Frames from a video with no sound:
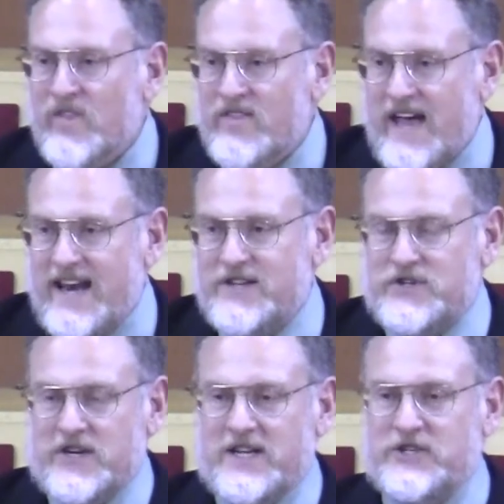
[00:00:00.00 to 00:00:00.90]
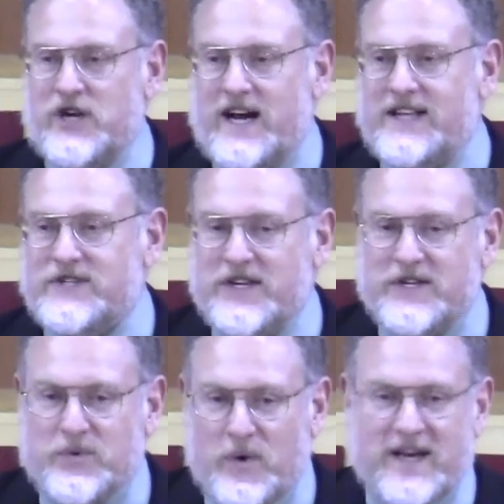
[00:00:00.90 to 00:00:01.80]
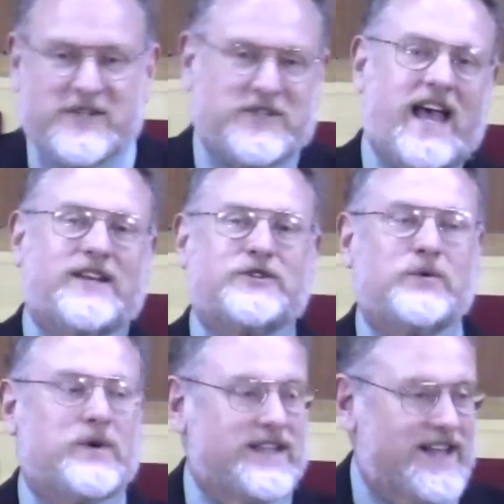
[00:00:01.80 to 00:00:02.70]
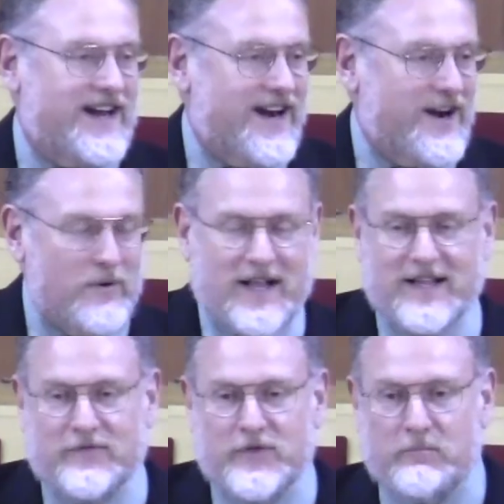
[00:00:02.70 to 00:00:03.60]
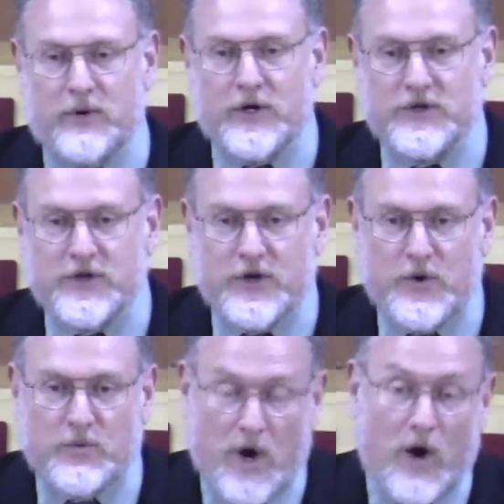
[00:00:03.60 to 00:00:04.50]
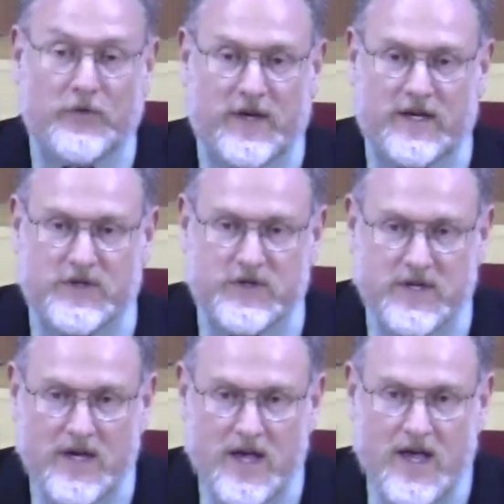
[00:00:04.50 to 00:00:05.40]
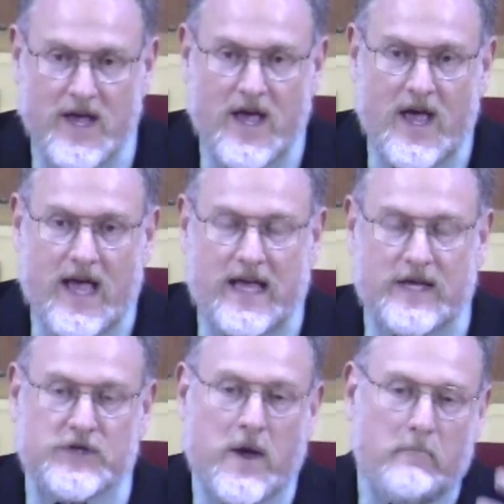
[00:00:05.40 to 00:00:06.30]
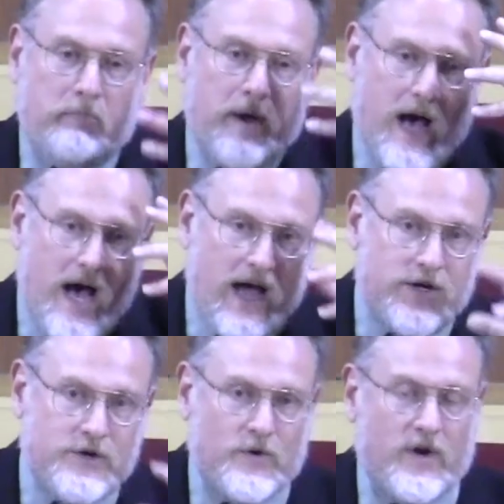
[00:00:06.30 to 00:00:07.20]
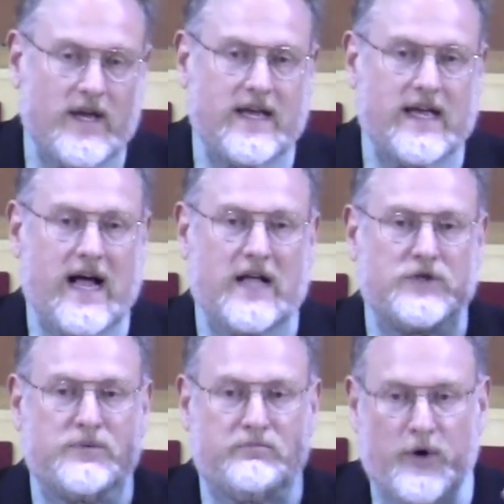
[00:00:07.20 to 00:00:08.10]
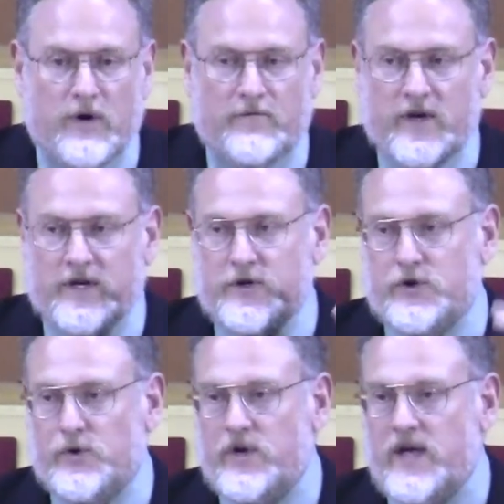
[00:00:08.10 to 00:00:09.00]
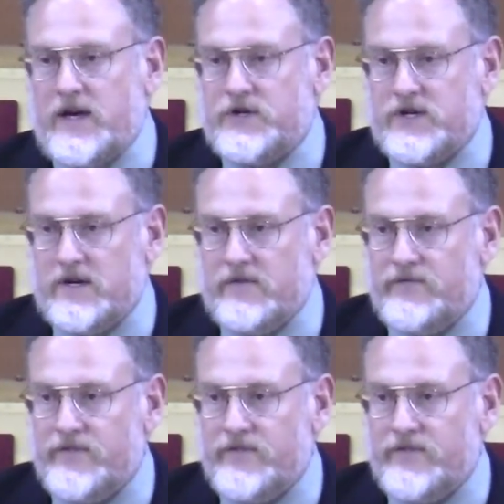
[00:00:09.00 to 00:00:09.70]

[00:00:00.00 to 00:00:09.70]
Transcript: That isn't in Genesis. What is that doing there? Well, if the person who wrote this is pondering God's perfect creation,